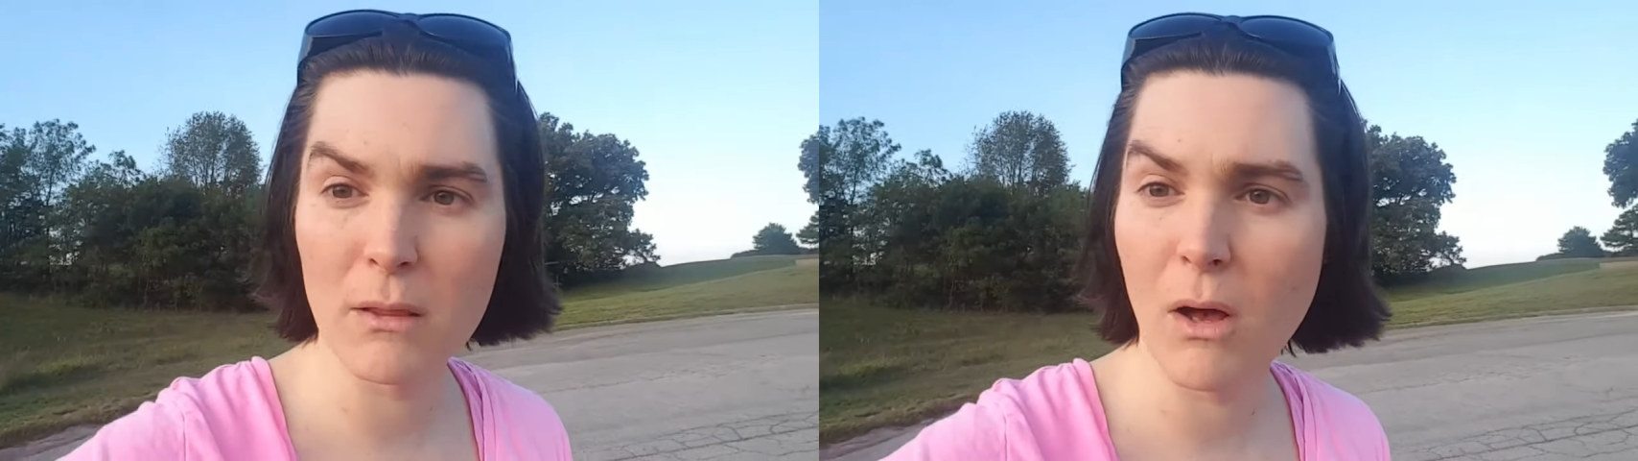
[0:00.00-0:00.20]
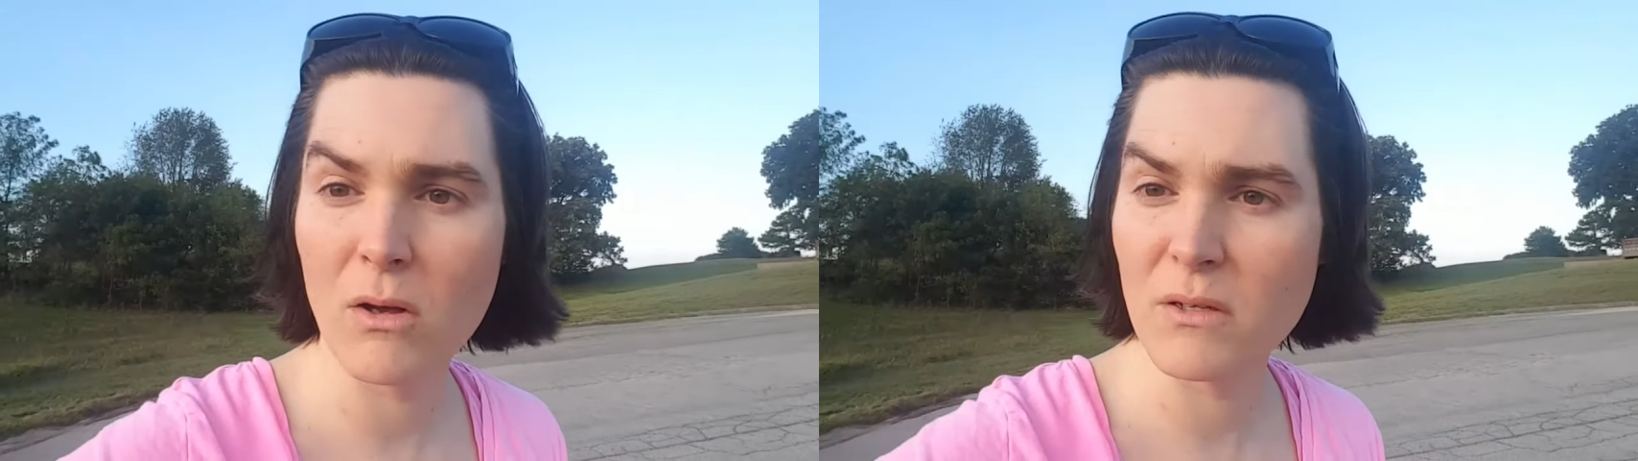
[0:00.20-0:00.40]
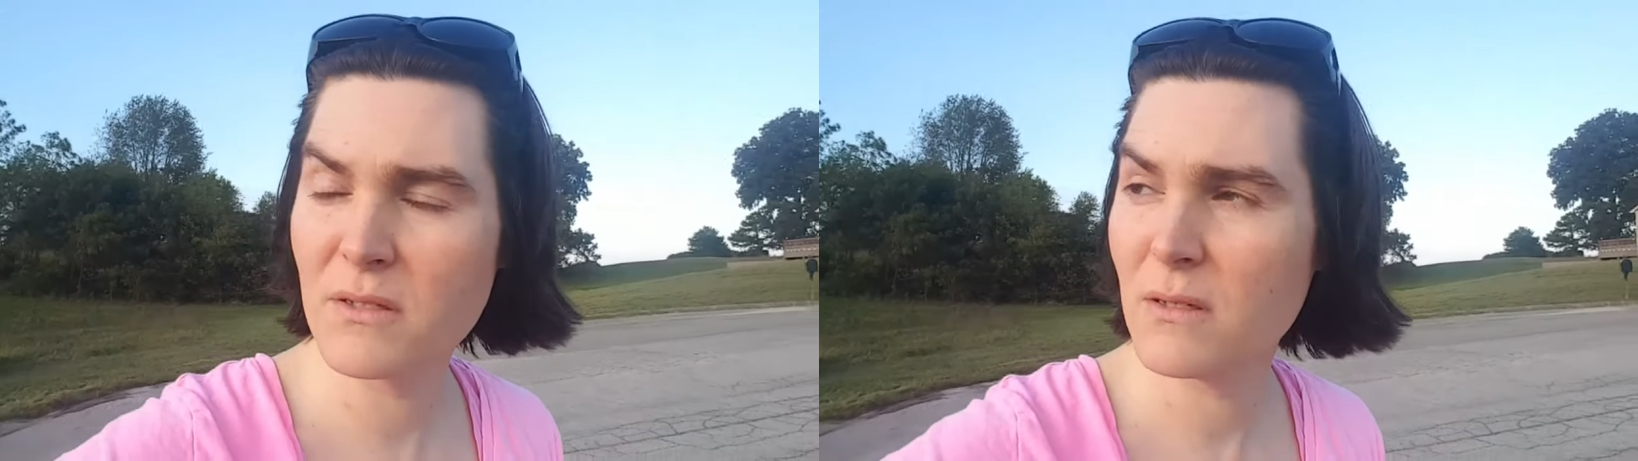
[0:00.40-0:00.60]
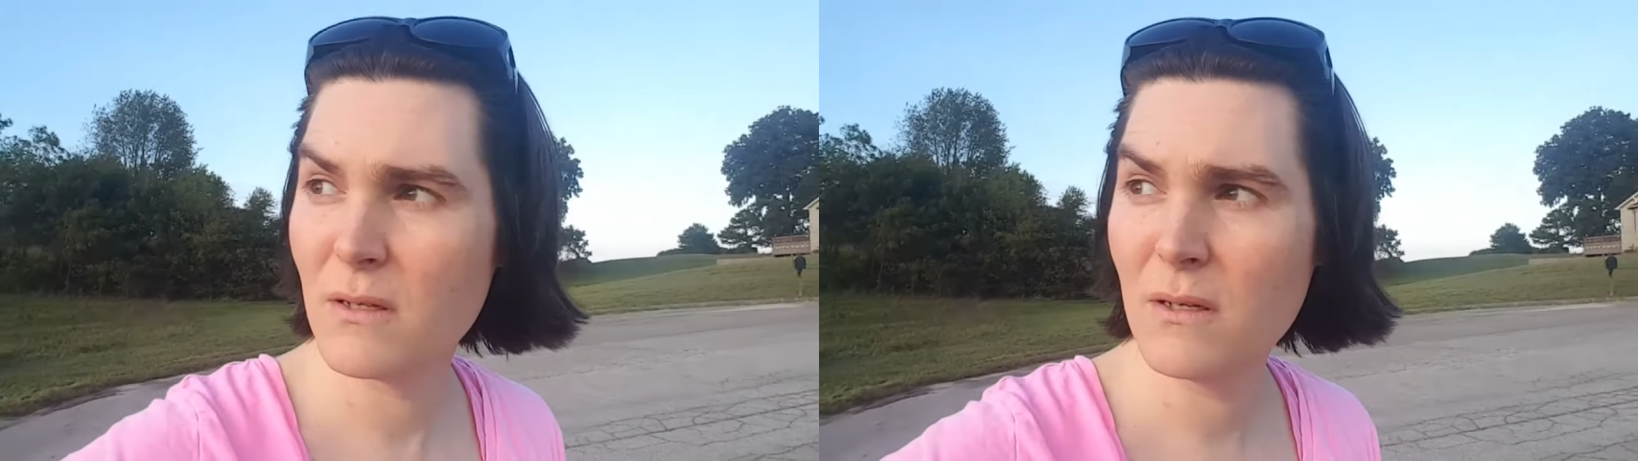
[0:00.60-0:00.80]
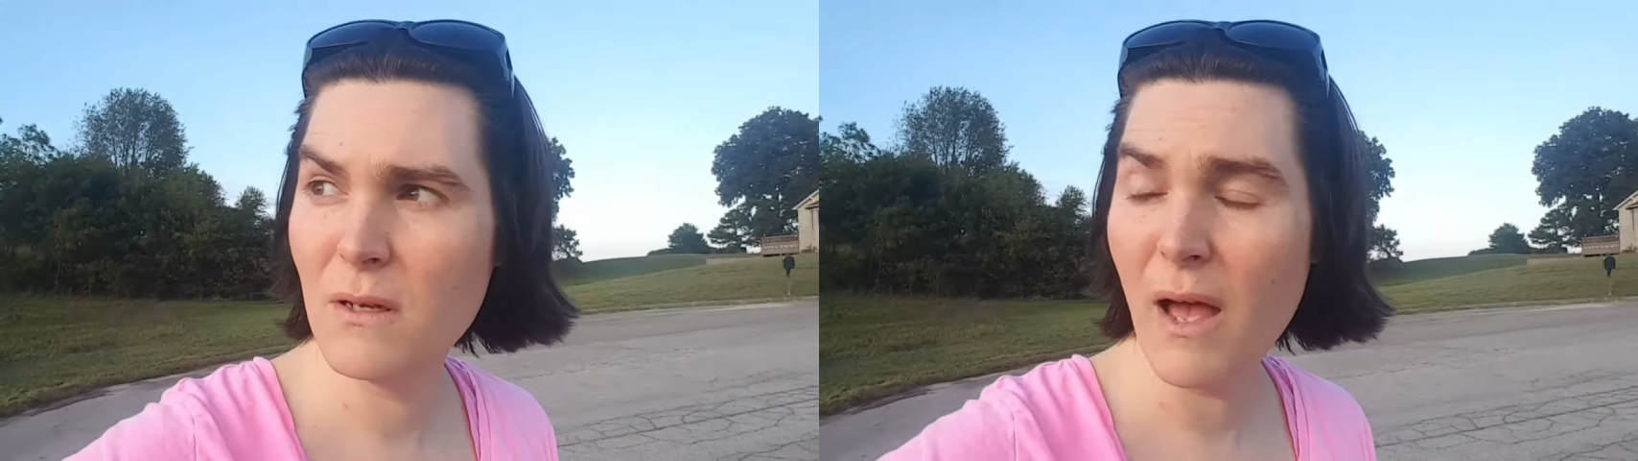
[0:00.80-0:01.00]
laws
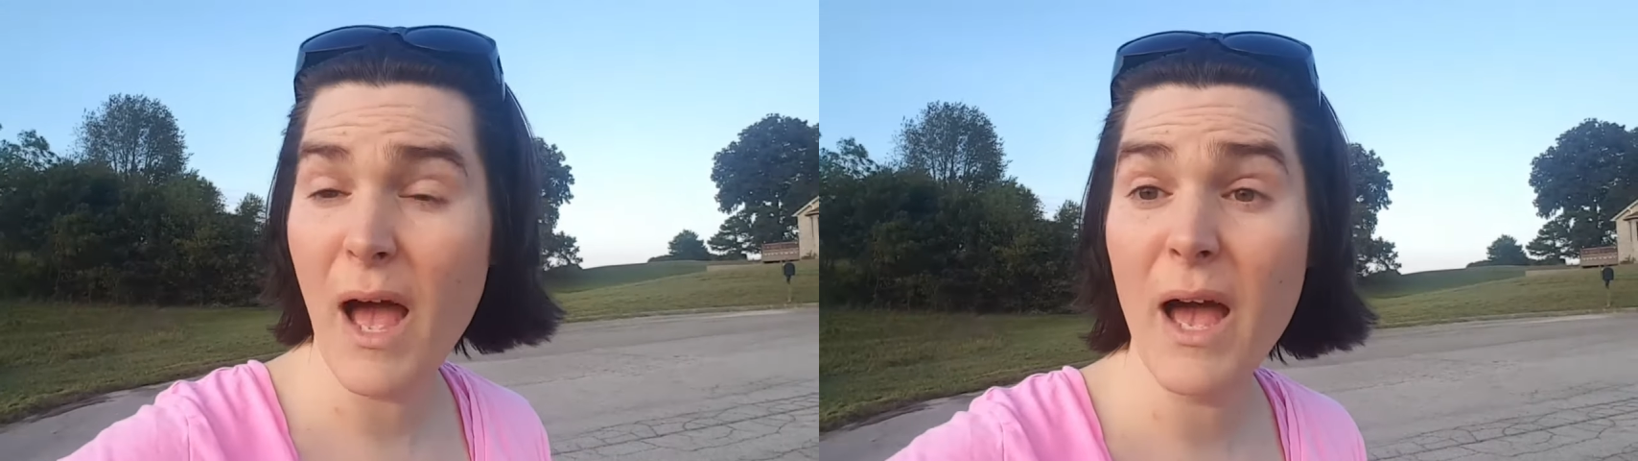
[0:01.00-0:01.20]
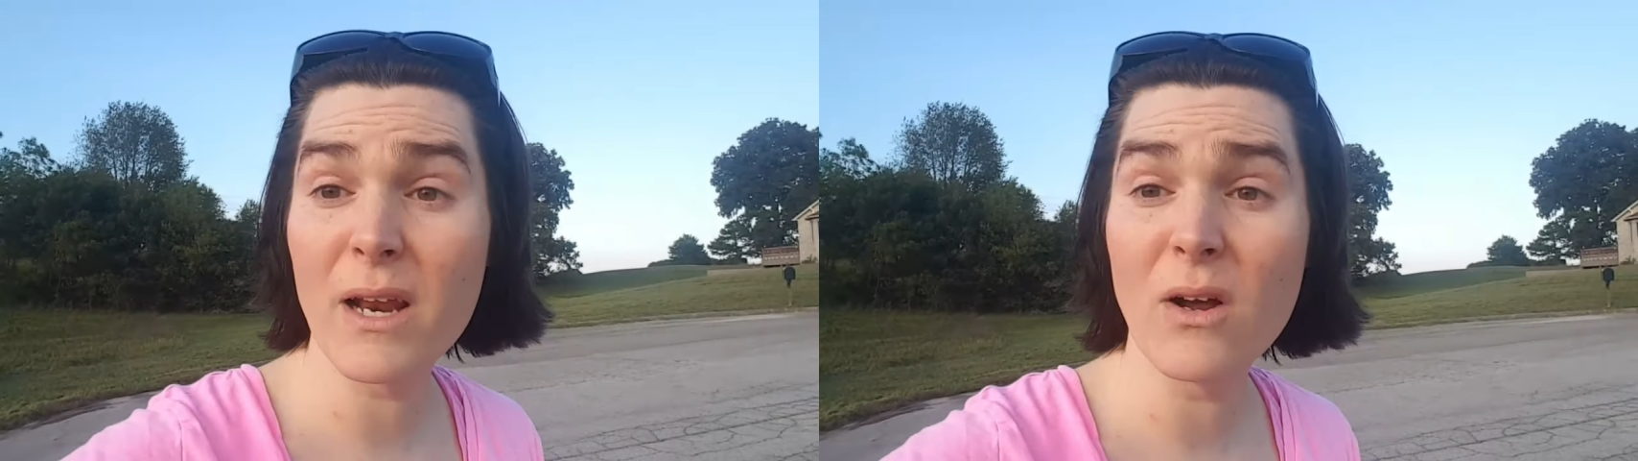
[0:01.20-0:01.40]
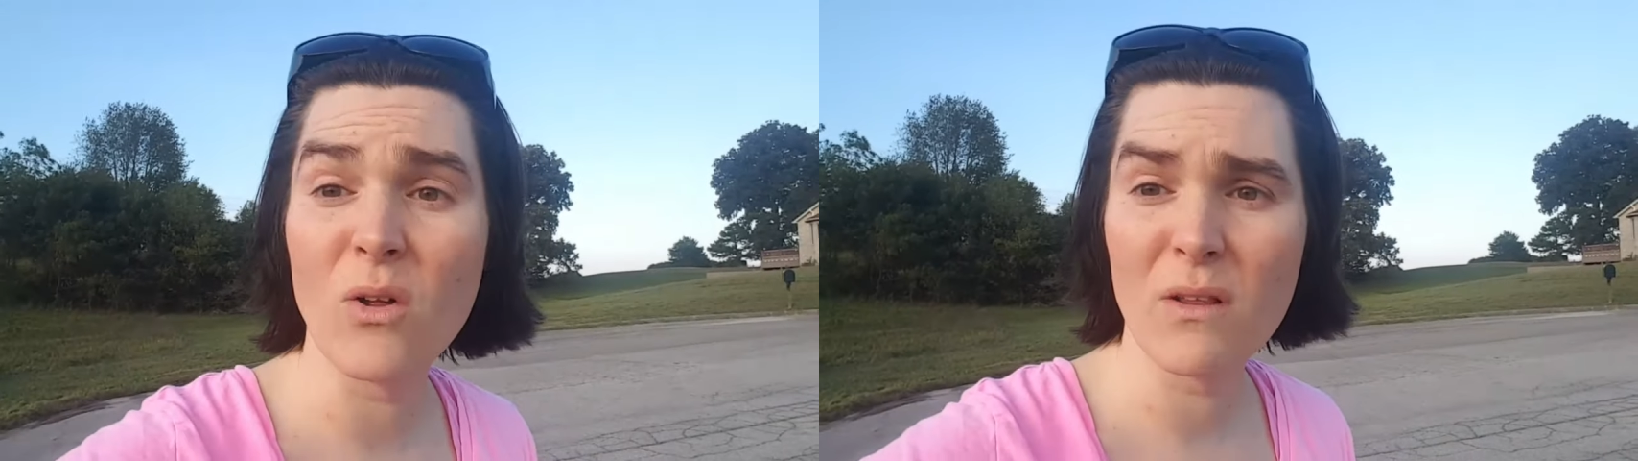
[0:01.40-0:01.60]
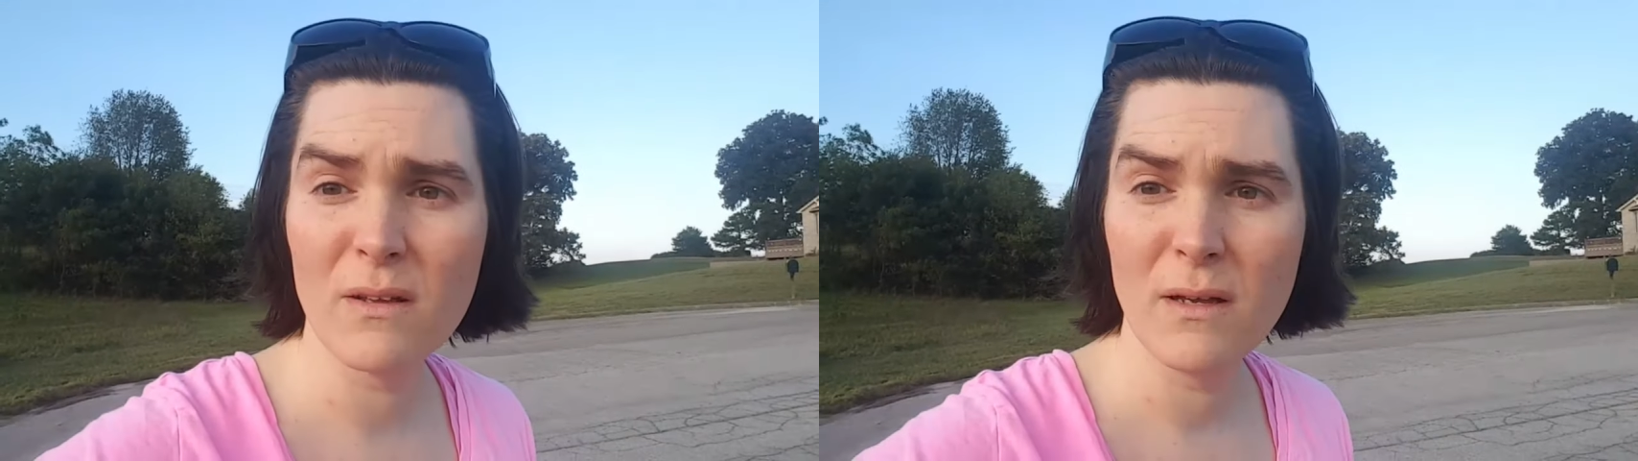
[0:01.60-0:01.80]
at all.